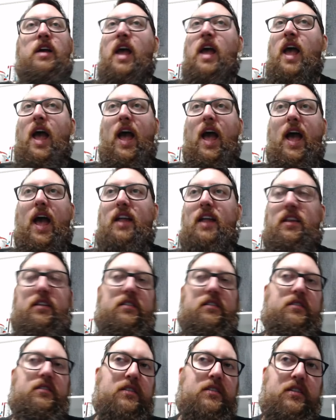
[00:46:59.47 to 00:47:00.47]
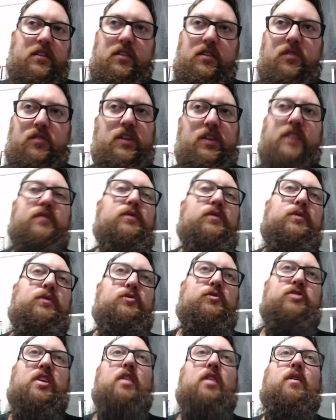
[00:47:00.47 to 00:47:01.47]
and even with
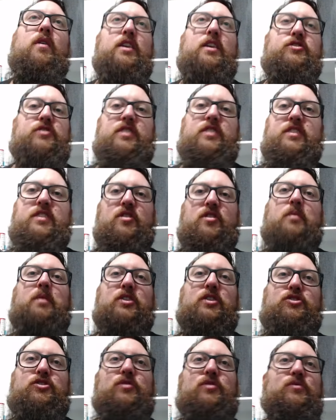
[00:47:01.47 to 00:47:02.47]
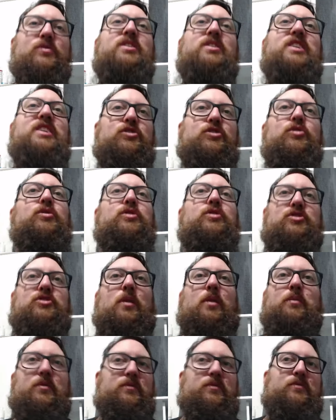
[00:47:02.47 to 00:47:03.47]
regeneration, there's not much you can really do to stop
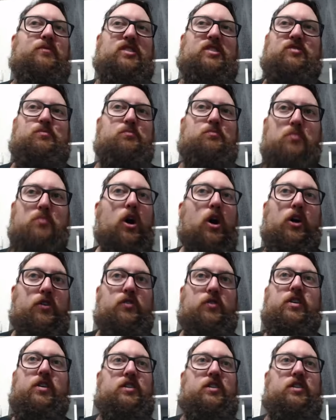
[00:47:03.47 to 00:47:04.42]
them from just murdering you